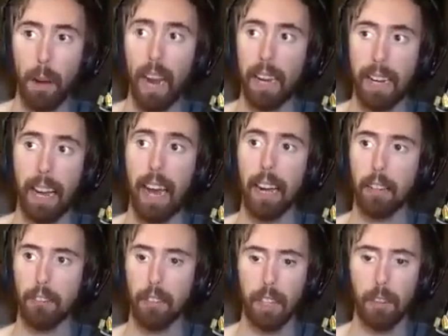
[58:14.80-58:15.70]

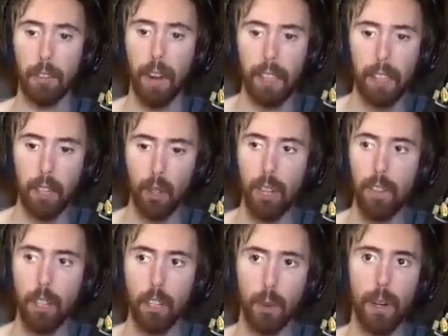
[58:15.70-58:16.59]
Badass. Like, the fact that they're
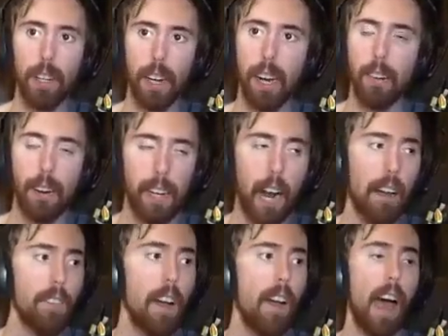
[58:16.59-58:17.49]
even doing that. Like,
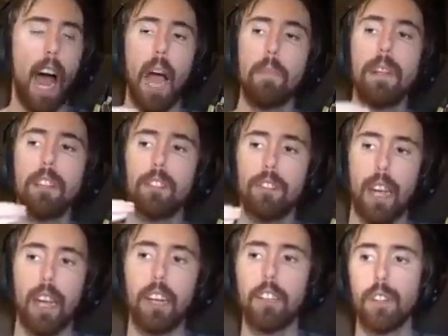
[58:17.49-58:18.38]
I've been
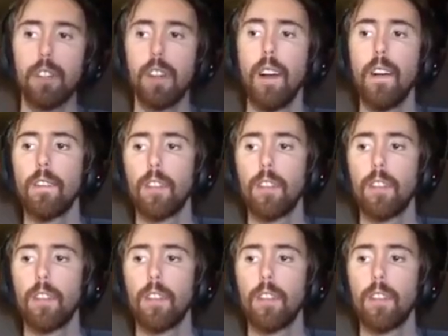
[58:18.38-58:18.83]
saying, dude.